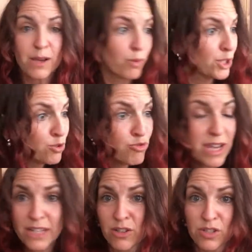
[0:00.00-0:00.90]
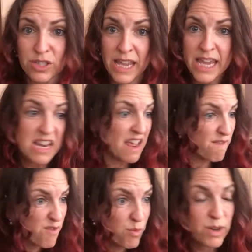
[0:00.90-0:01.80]
where you get to say and
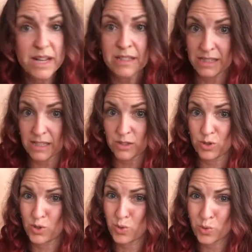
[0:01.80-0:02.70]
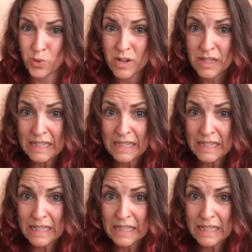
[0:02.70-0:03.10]
everyone else gets to do,